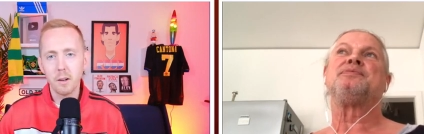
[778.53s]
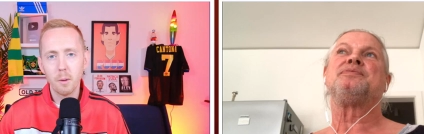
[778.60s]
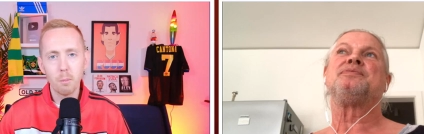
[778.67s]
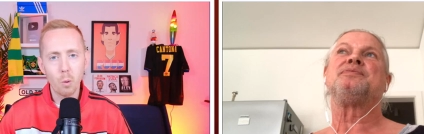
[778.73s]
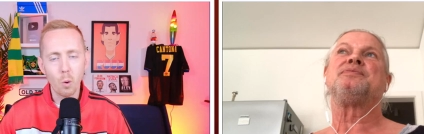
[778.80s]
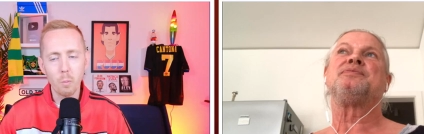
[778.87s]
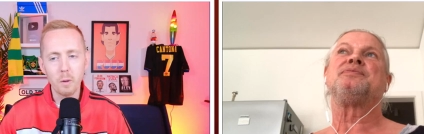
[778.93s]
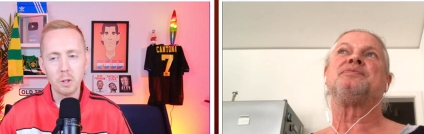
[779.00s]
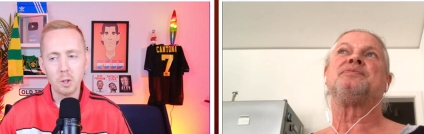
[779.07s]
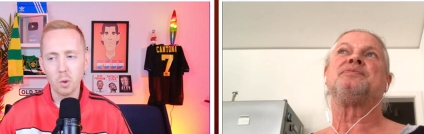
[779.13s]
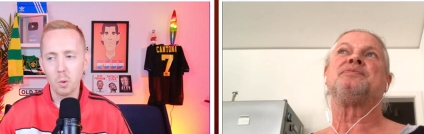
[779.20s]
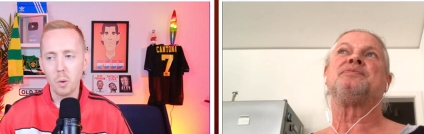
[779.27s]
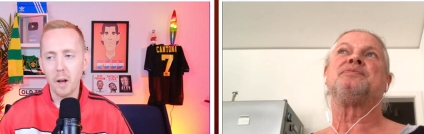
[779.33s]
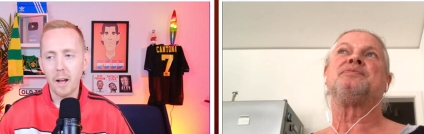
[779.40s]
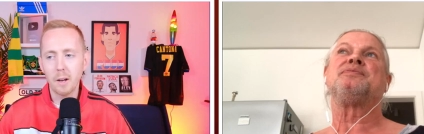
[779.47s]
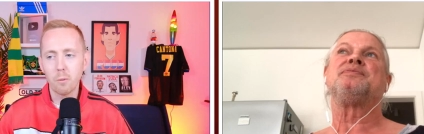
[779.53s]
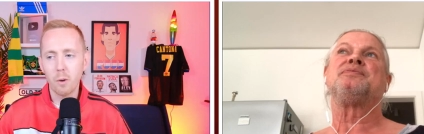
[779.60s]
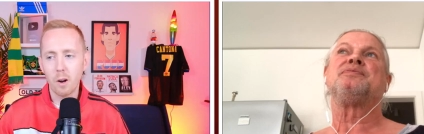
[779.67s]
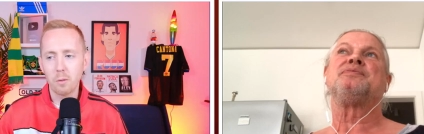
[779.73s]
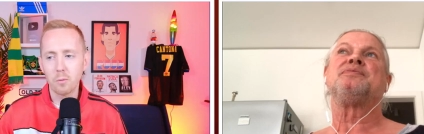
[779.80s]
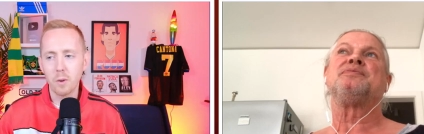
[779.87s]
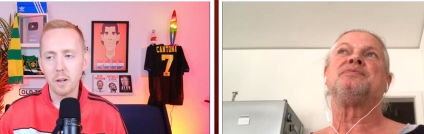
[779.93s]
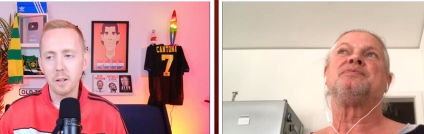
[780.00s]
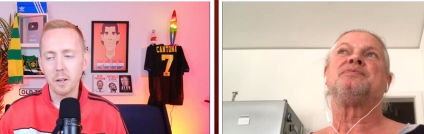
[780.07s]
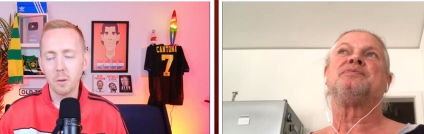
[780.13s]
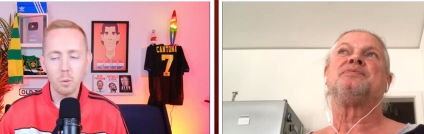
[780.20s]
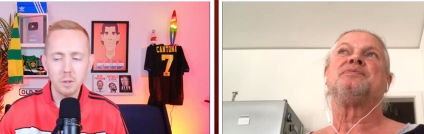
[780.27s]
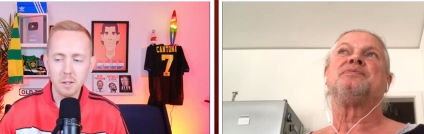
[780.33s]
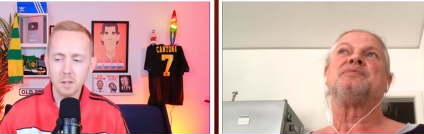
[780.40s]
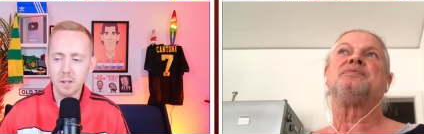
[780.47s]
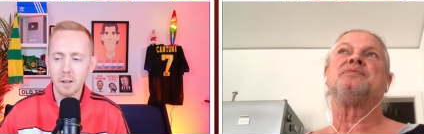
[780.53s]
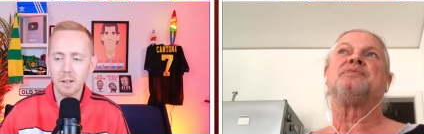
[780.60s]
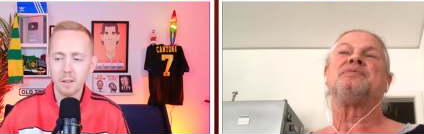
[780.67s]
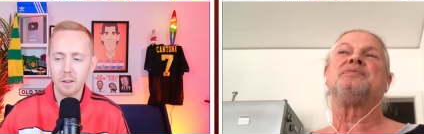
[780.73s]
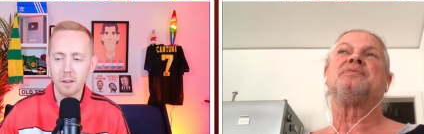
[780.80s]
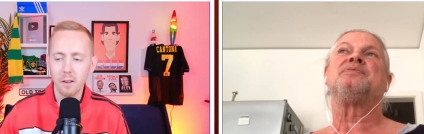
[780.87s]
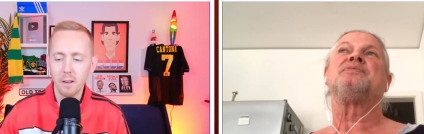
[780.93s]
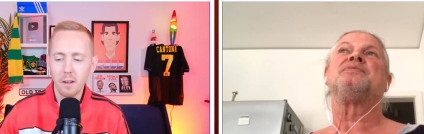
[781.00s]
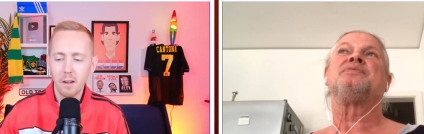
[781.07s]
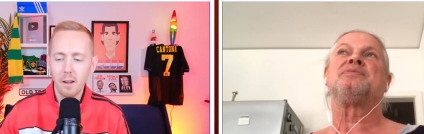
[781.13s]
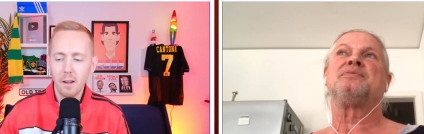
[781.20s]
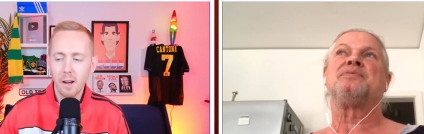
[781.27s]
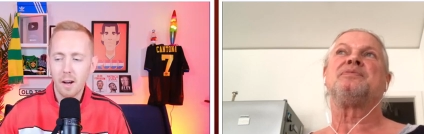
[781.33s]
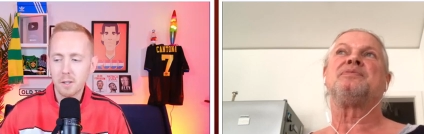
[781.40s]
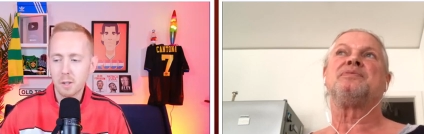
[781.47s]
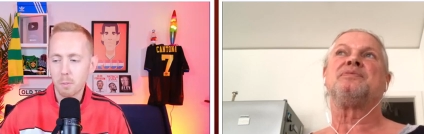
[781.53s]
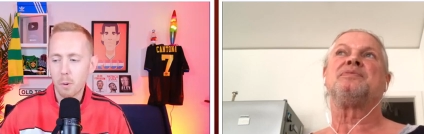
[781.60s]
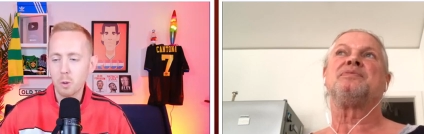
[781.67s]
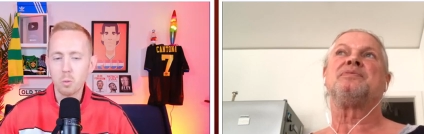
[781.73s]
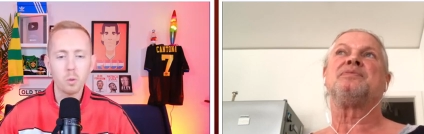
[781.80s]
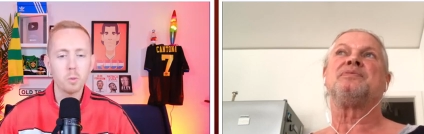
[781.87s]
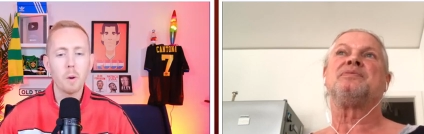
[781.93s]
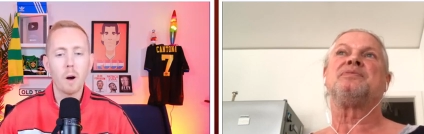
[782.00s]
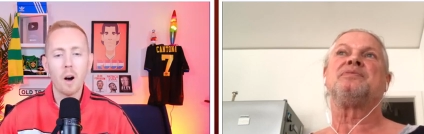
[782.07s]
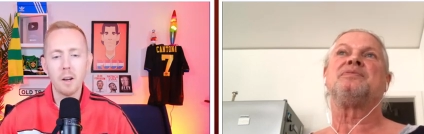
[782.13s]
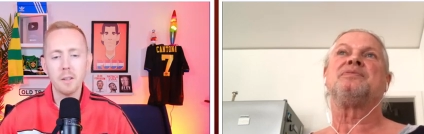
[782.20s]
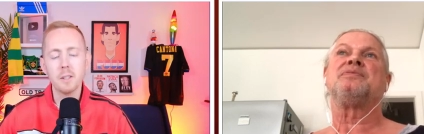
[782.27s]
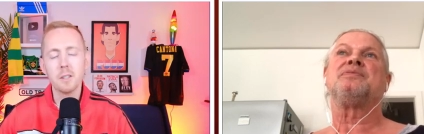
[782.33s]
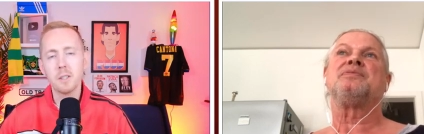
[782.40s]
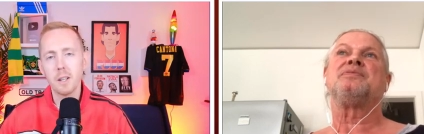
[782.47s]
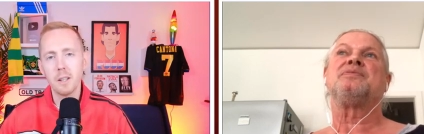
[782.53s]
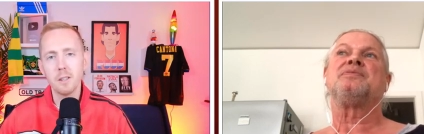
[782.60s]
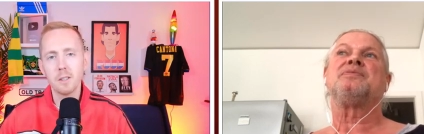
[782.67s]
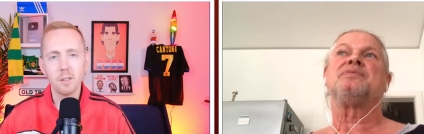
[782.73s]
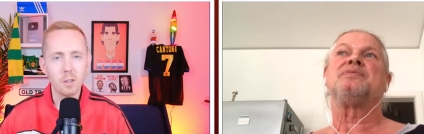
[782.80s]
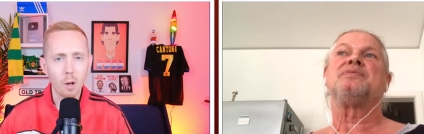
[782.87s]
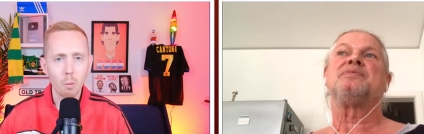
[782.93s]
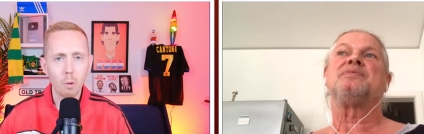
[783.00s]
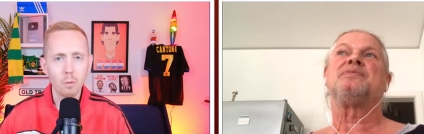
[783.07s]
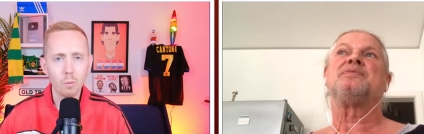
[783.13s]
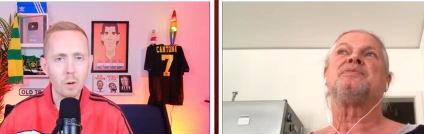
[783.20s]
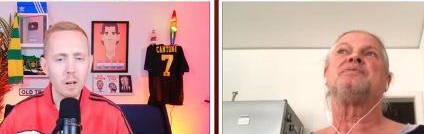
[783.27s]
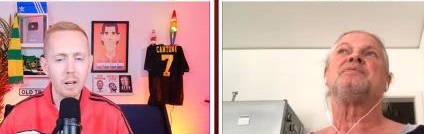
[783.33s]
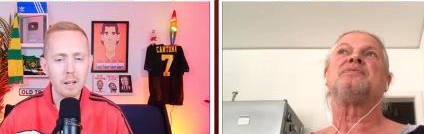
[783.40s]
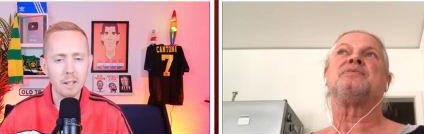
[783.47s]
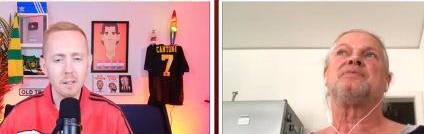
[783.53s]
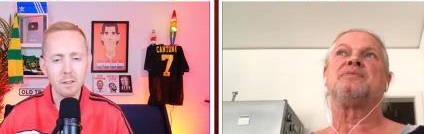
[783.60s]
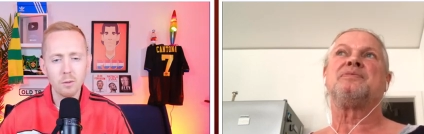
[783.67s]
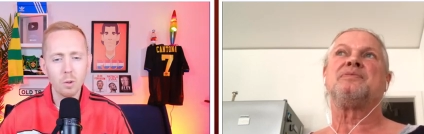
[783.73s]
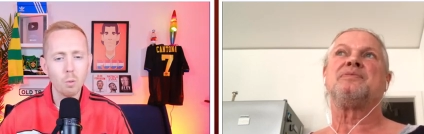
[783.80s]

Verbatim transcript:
Speaker 1: Paul Mitchell and Ralf Rangnick? Was it something that I suppose was behind the scenes and no one really knew